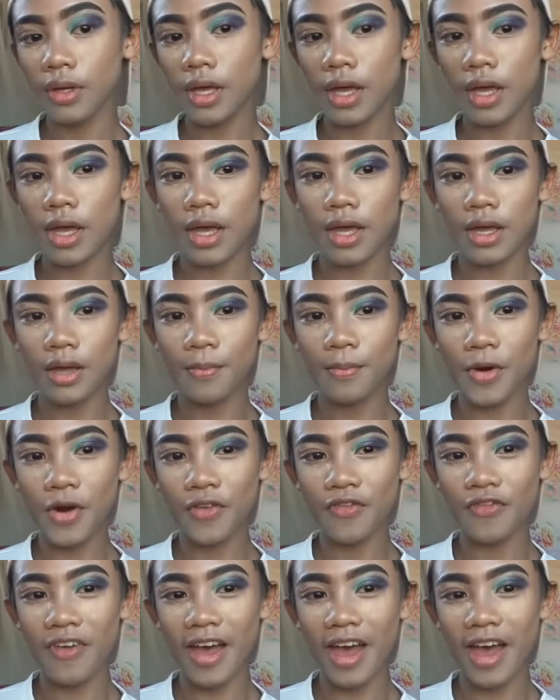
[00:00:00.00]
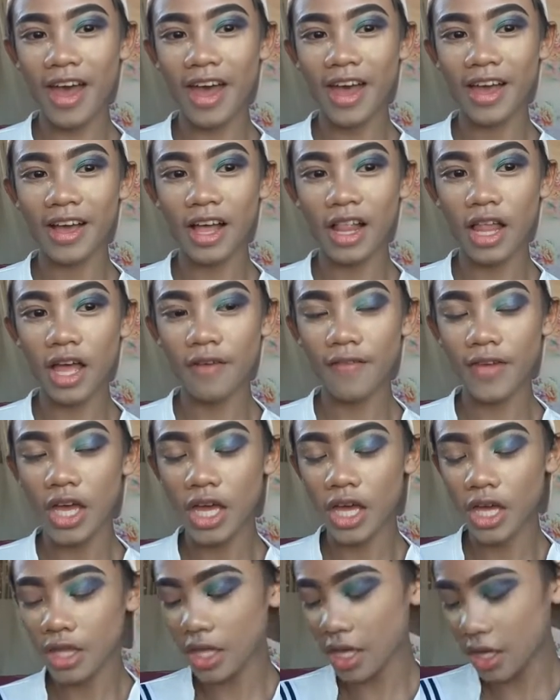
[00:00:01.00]
Okay, perfect. I love
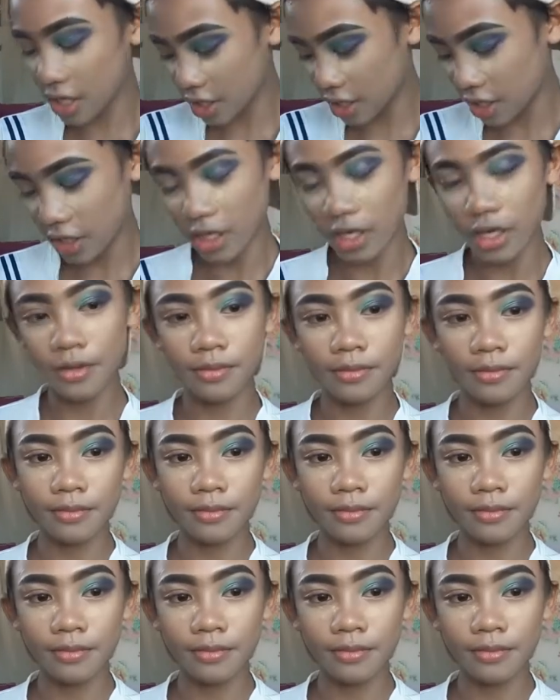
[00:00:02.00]
it. Aha.